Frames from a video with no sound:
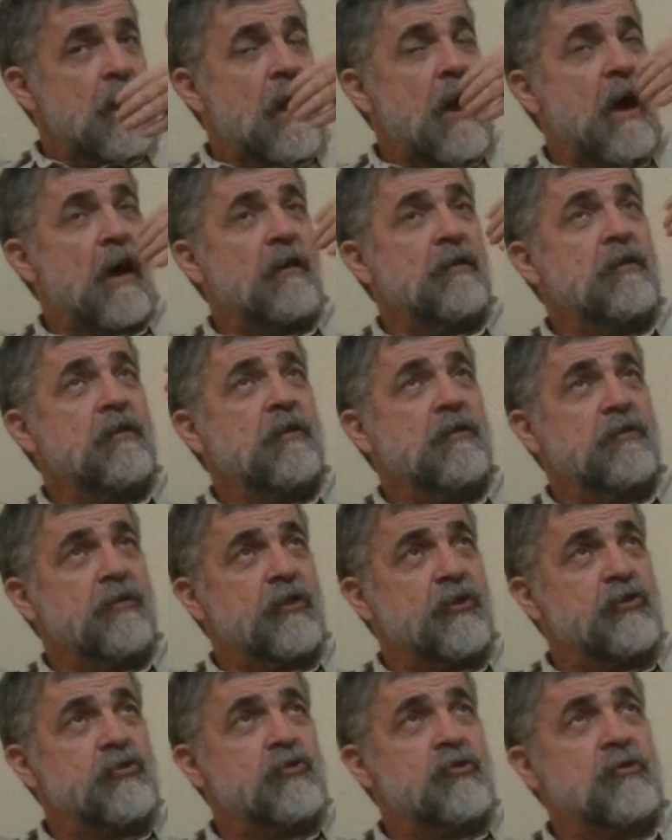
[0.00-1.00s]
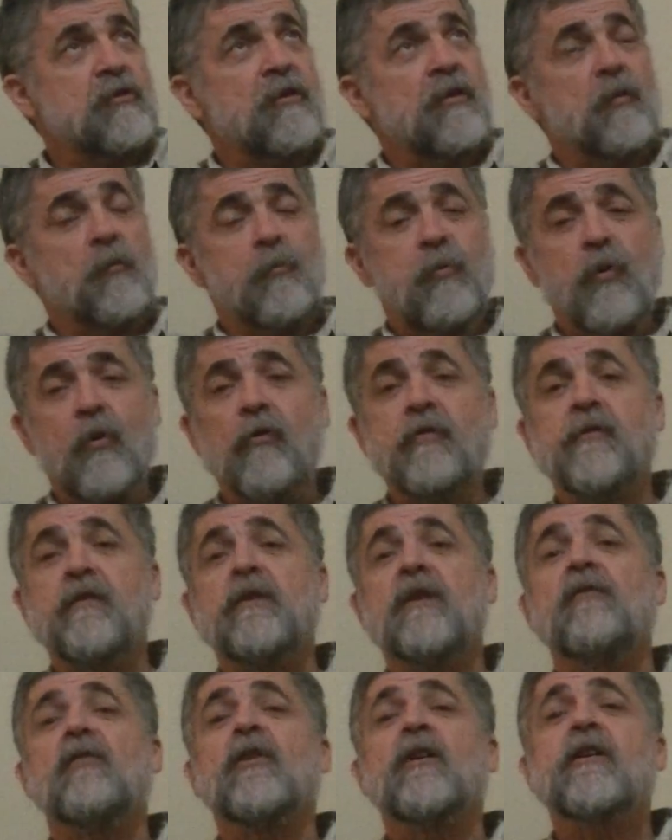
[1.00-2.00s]
unconditional
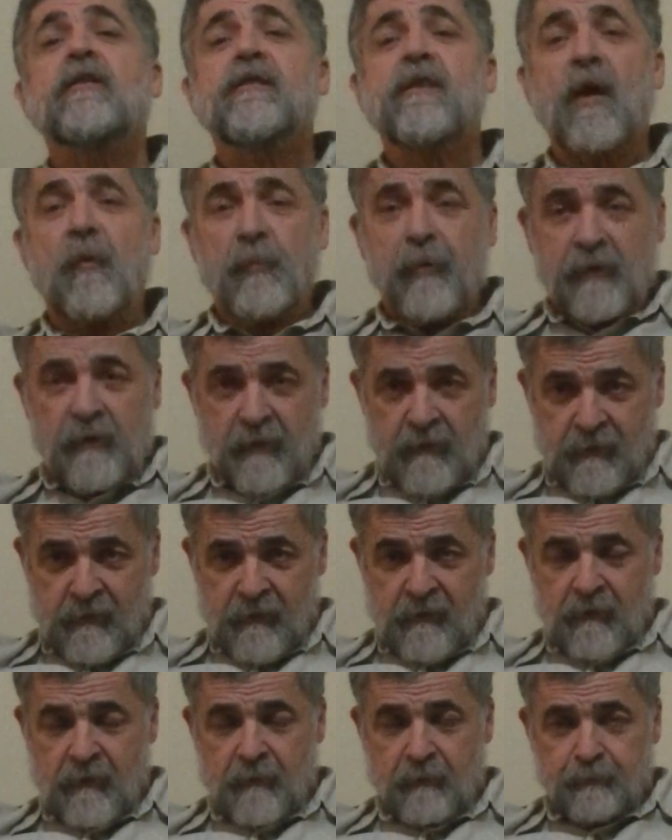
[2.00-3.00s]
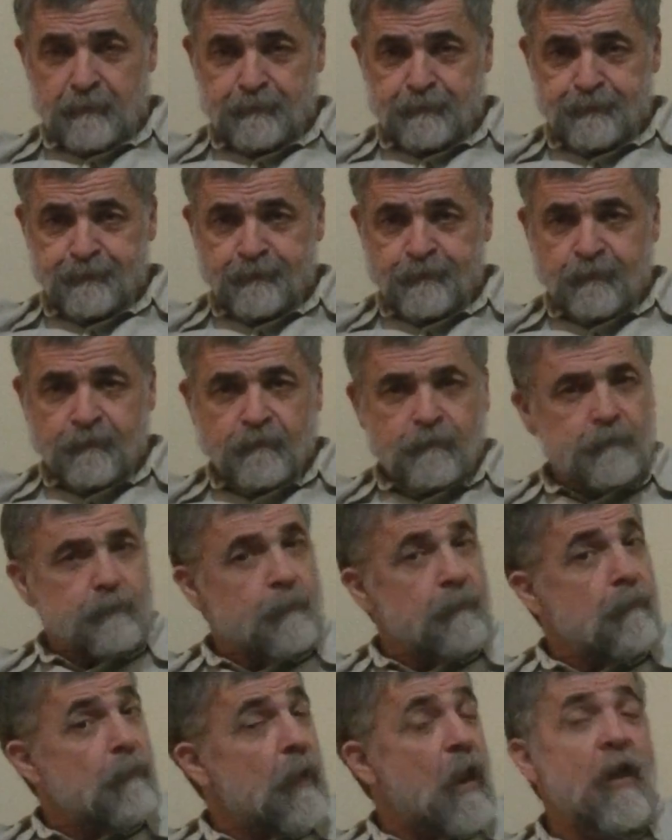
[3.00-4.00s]
positive acceptance.
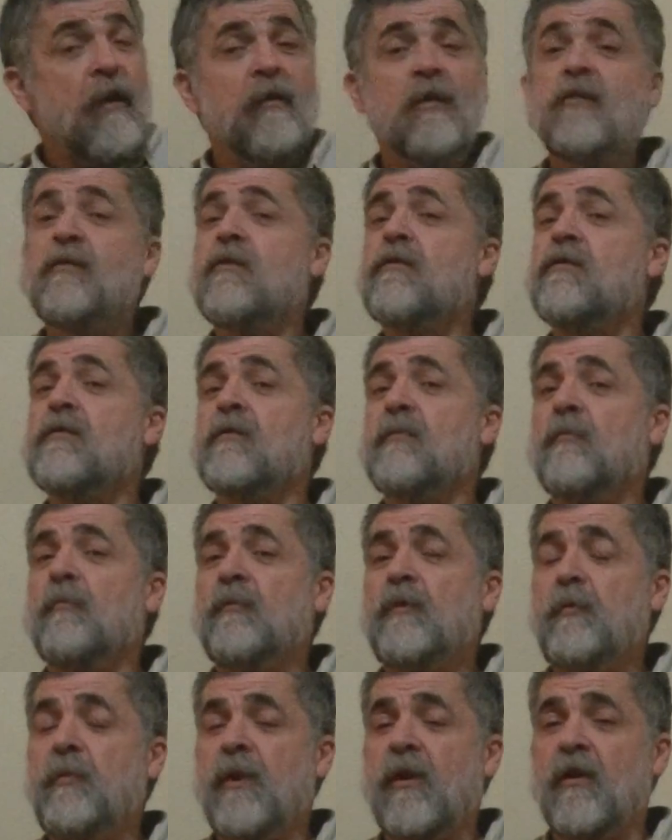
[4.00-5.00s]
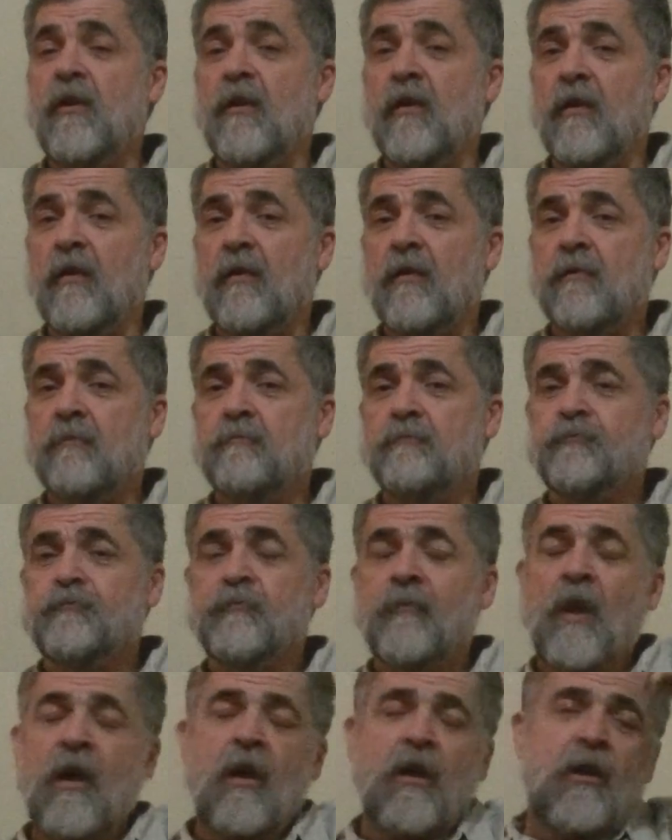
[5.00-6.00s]
And this is the beginning.
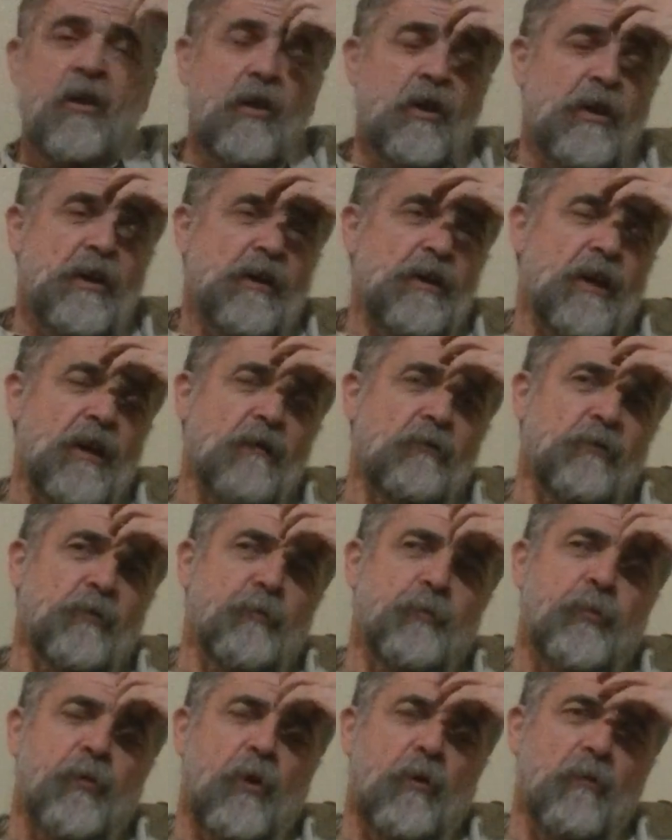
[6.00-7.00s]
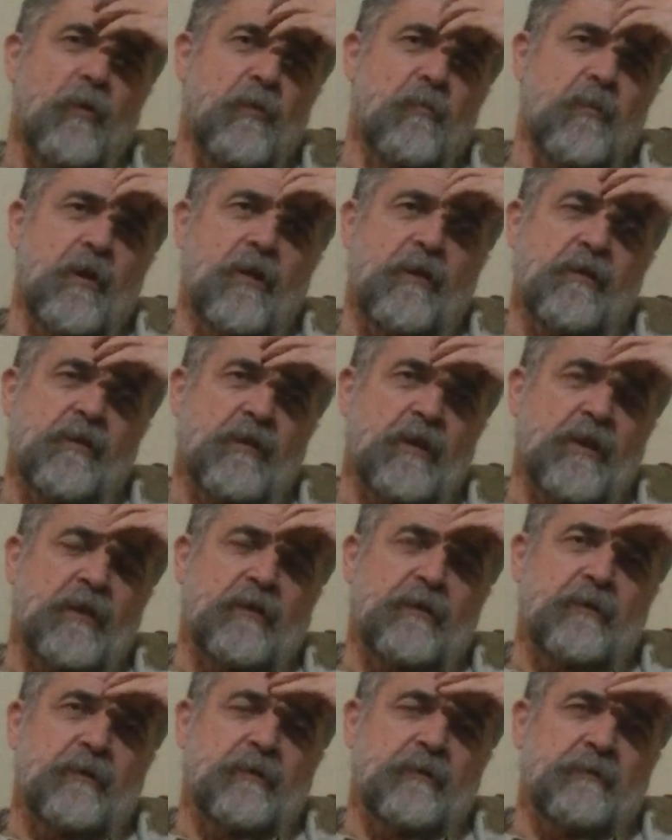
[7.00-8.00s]
Now the problem is
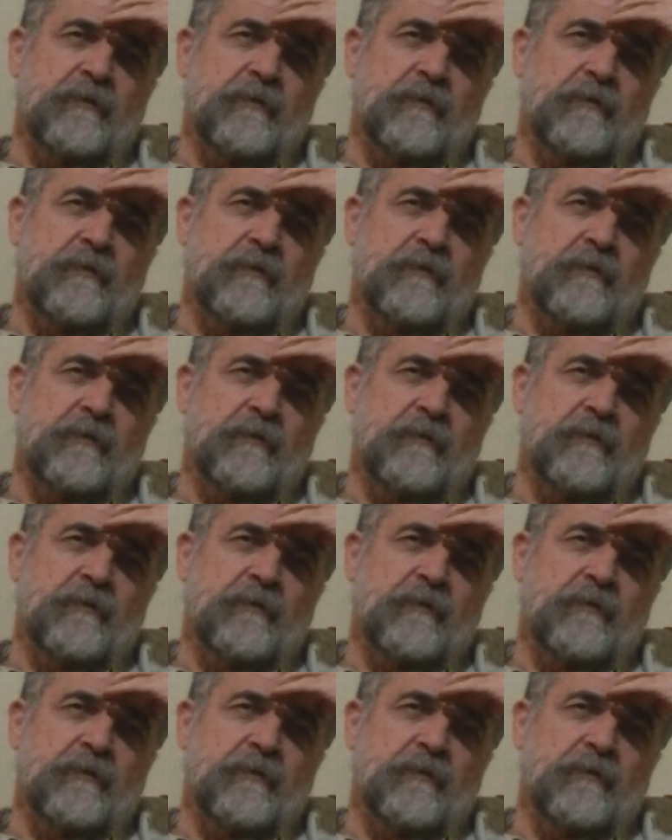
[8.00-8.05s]
that